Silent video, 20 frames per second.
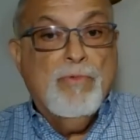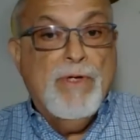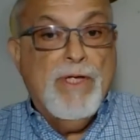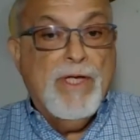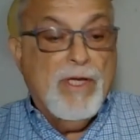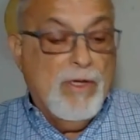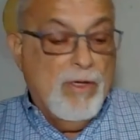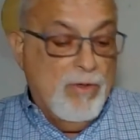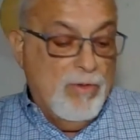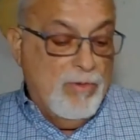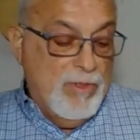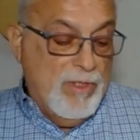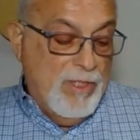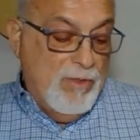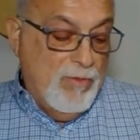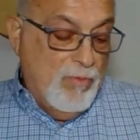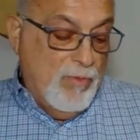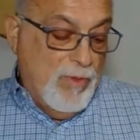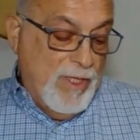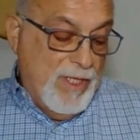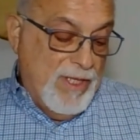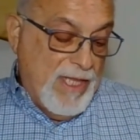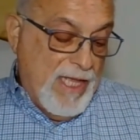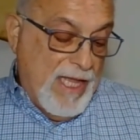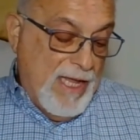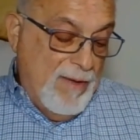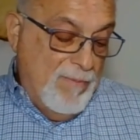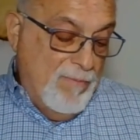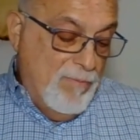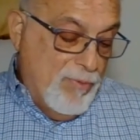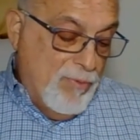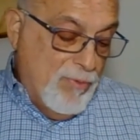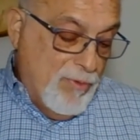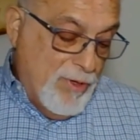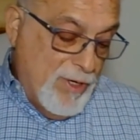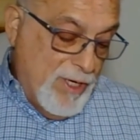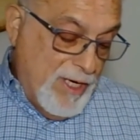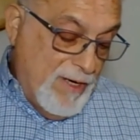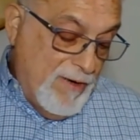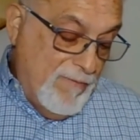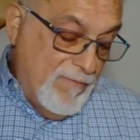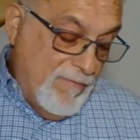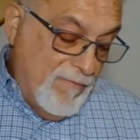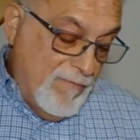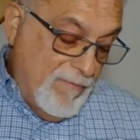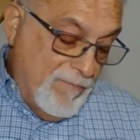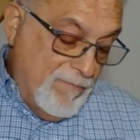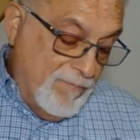We code it with a breve.